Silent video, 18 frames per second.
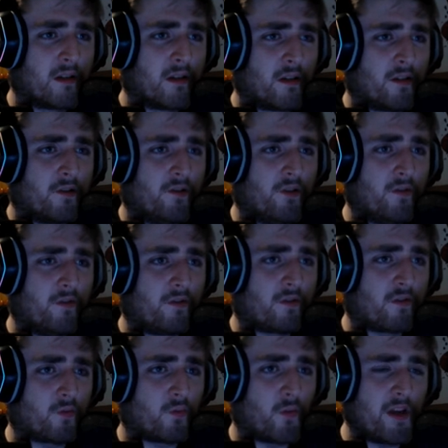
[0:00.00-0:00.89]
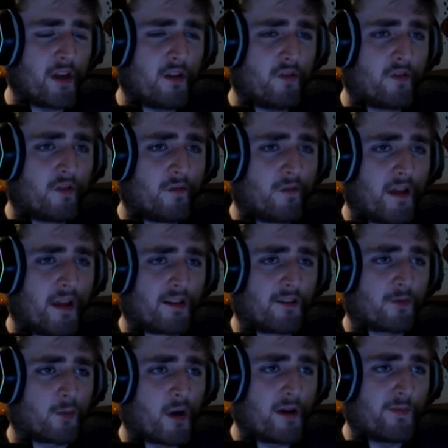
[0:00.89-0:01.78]
Choose switch and
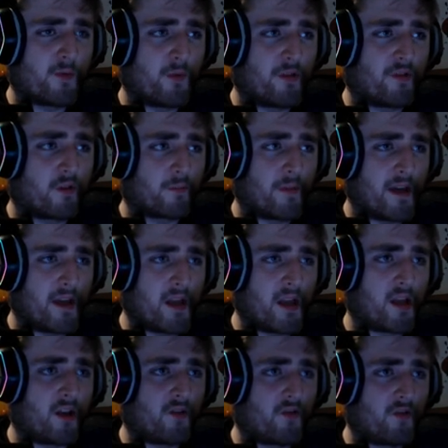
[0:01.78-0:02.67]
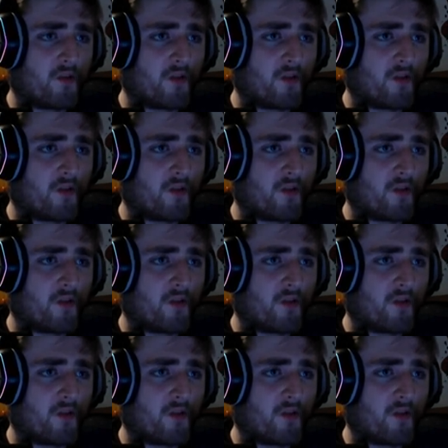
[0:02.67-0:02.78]
swap him with your mage.